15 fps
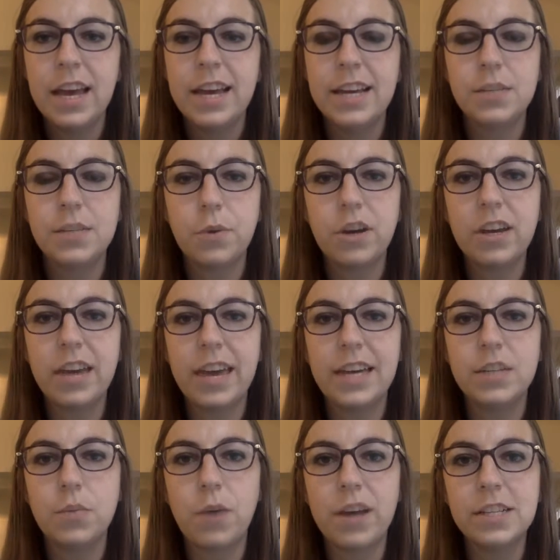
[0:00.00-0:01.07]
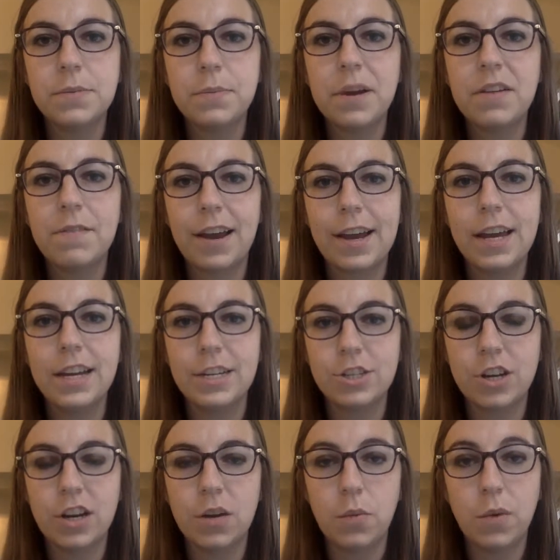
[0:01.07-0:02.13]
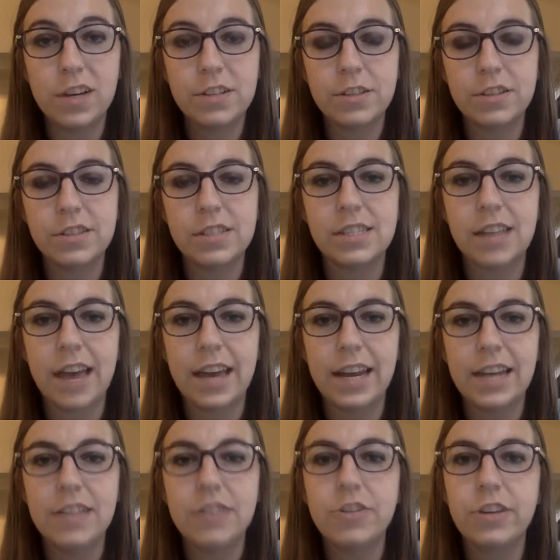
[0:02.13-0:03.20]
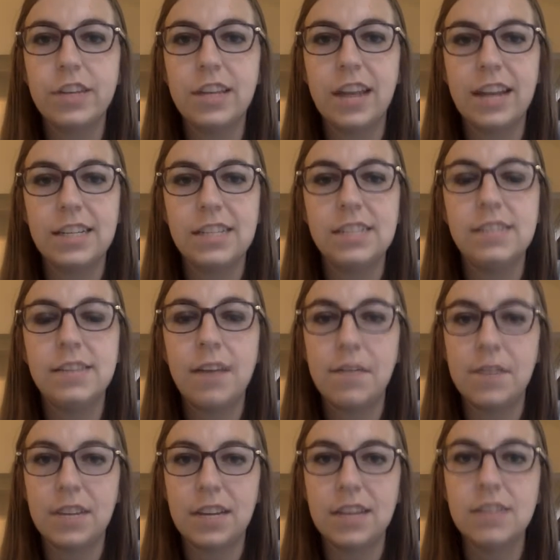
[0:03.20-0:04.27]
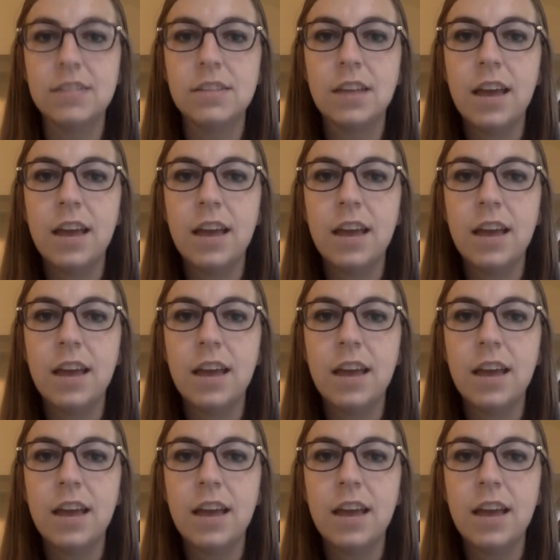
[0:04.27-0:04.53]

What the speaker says: His work gained widespread recognition in Western society during the 1970s,